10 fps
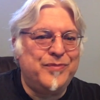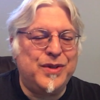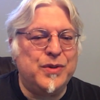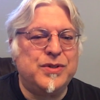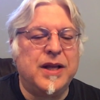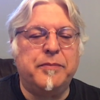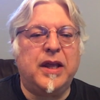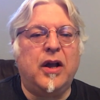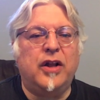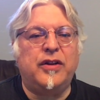do
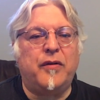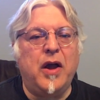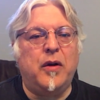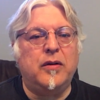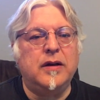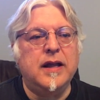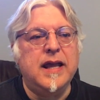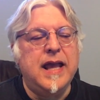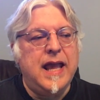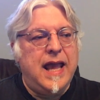something on their own.
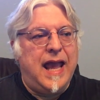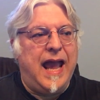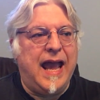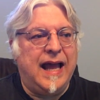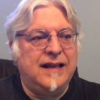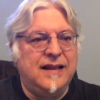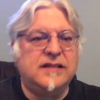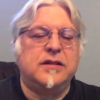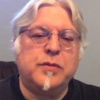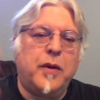And
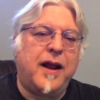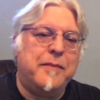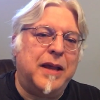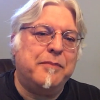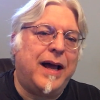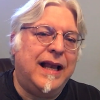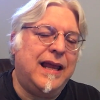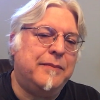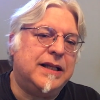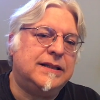this is what I mean by
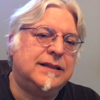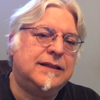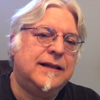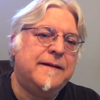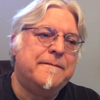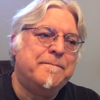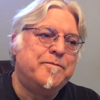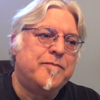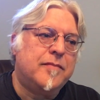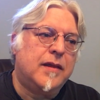limits.
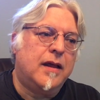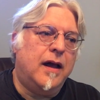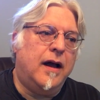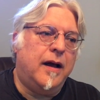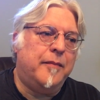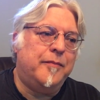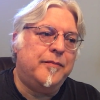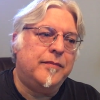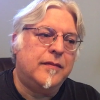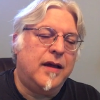Um,
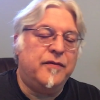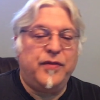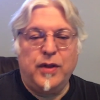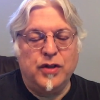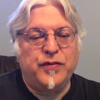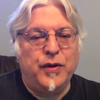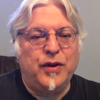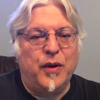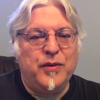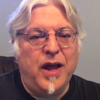and for those of you who
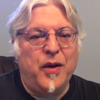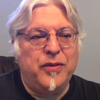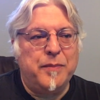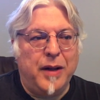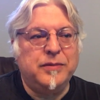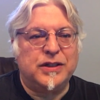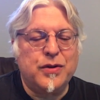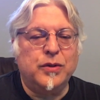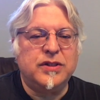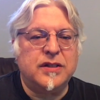don't know, the public
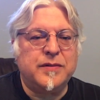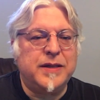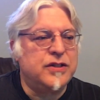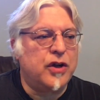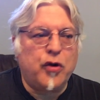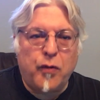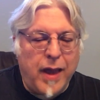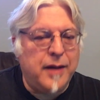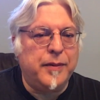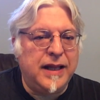school system is
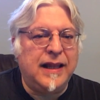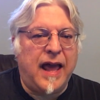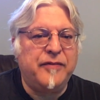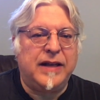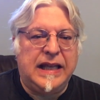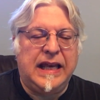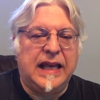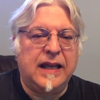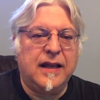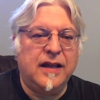incredibly
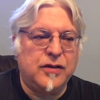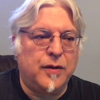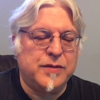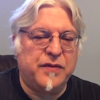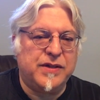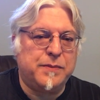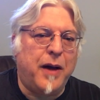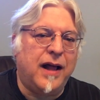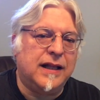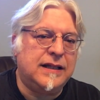left-leaning in terms of its
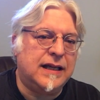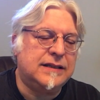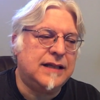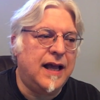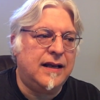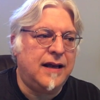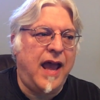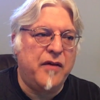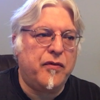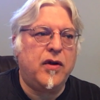politics. And
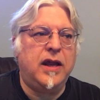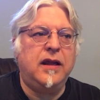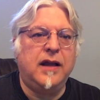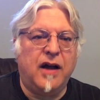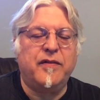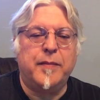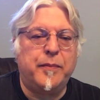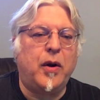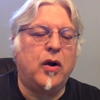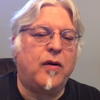every government
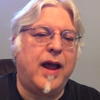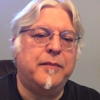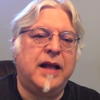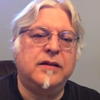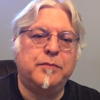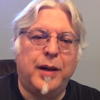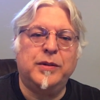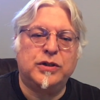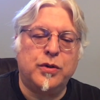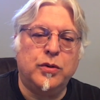program, and
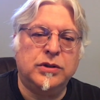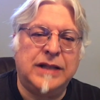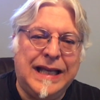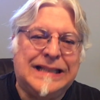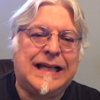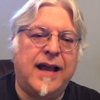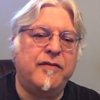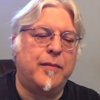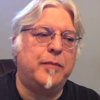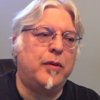public schools is a
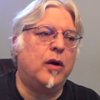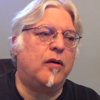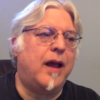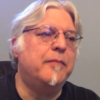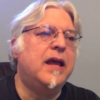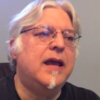government program,